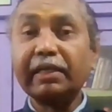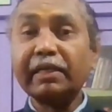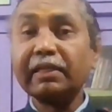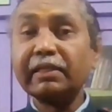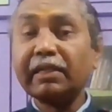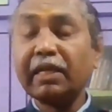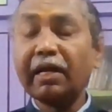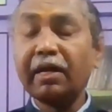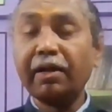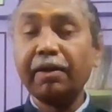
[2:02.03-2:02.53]
that is
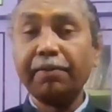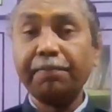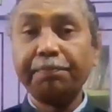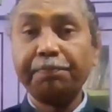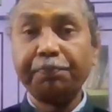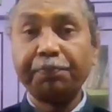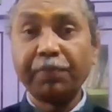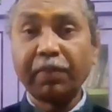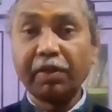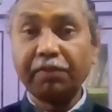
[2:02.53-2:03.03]
the
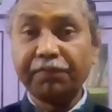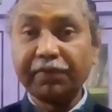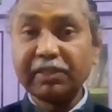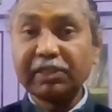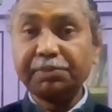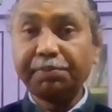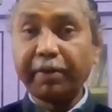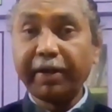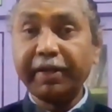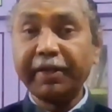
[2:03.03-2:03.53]

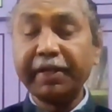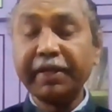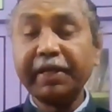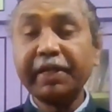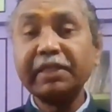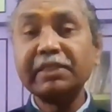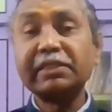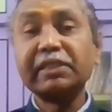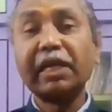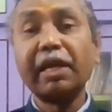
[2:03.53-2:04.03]
first point,
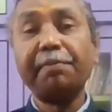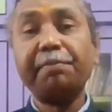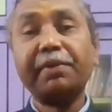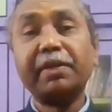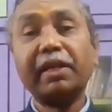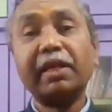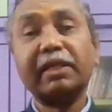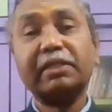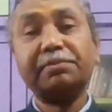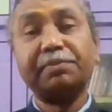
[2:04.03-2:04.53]
increase
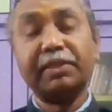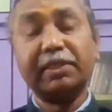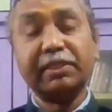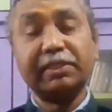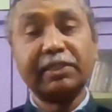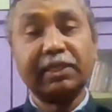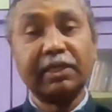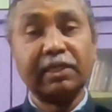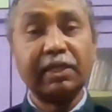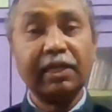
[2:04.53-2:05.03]
capital
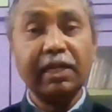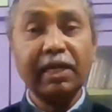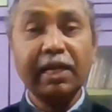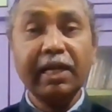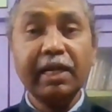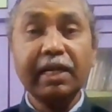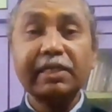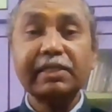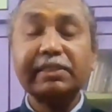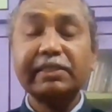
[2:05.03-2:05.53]
expenditure.
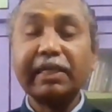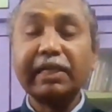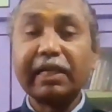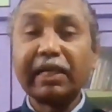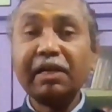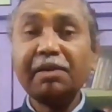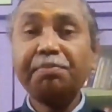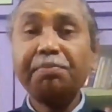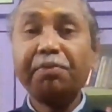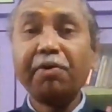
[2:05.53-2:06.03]

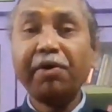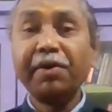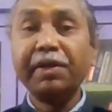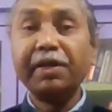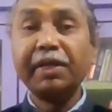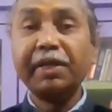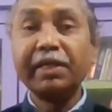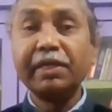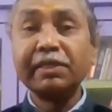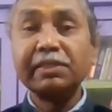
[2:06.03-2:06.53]
Second
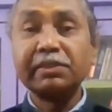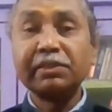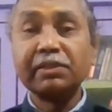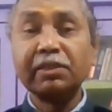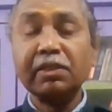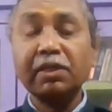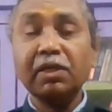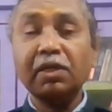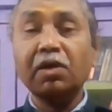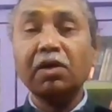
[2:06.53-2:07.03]
point is
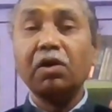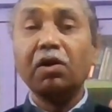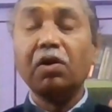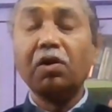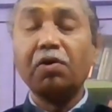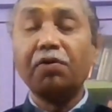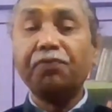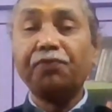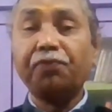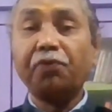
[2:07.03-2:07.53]

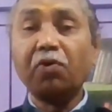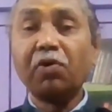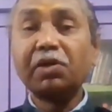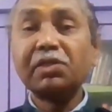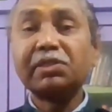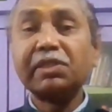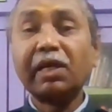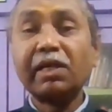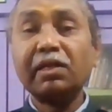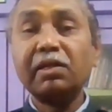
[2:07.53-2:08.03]

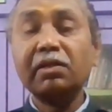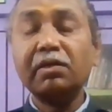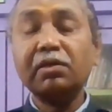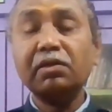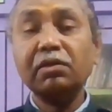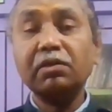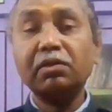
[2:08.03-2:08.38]
focus on